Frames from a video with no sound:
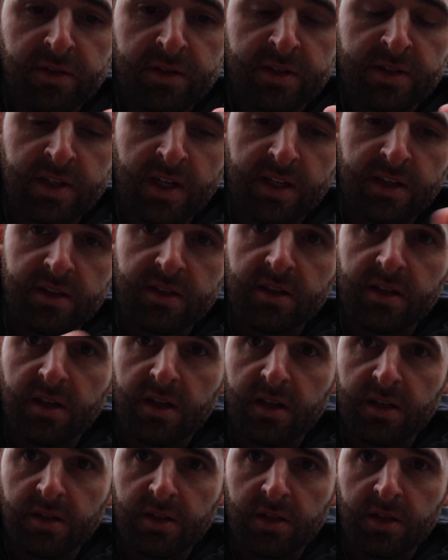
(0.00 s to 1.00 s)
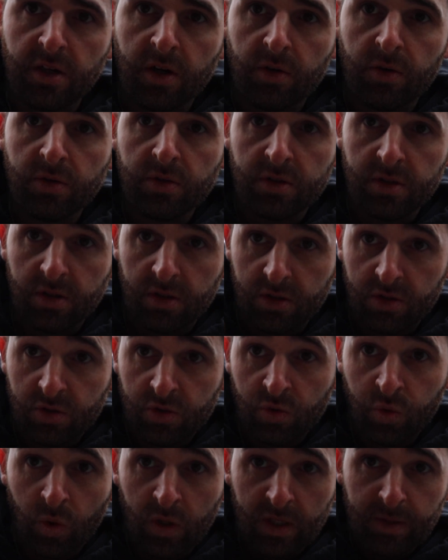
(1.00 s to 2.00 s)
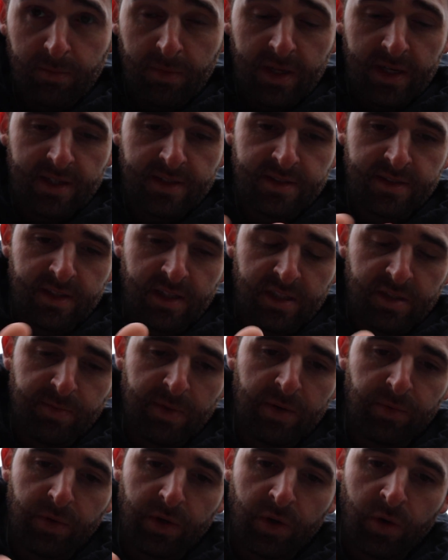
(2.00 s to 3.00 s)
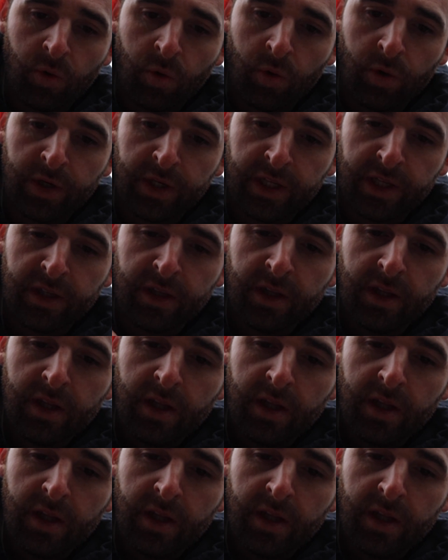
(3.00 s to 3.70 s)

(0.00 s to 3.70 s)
to take the the 20 minutes that's been recording